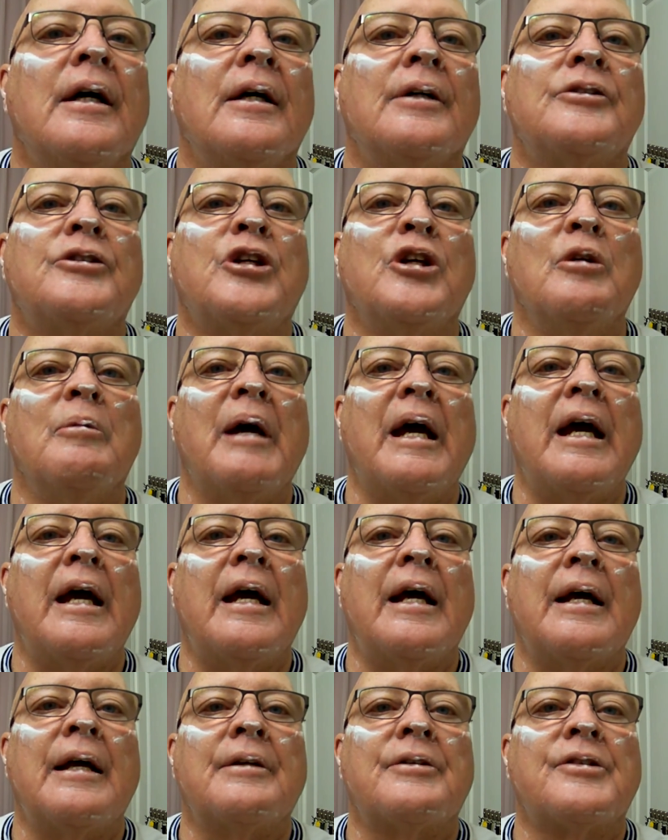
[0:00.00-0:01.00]
2
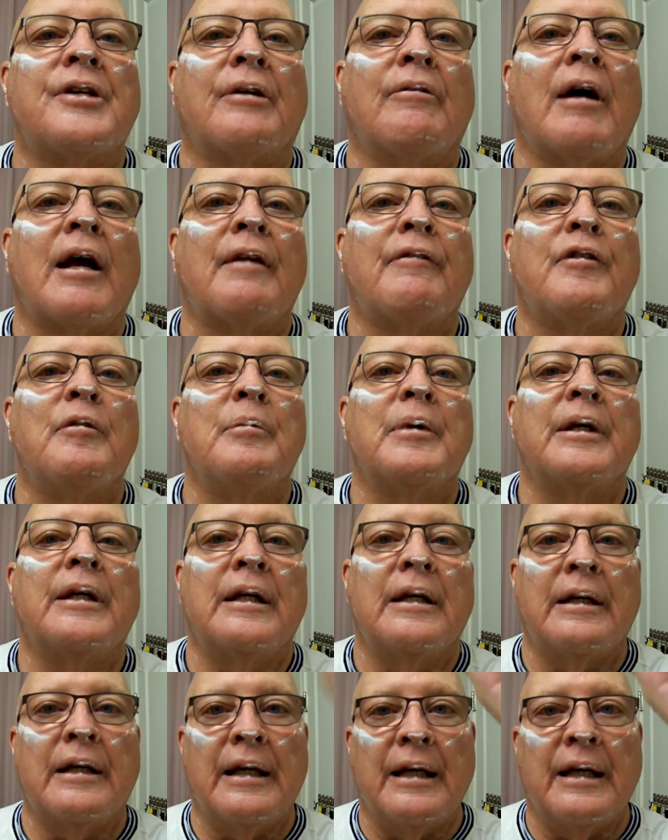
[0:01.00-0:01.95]
bands, Sagrada Familia,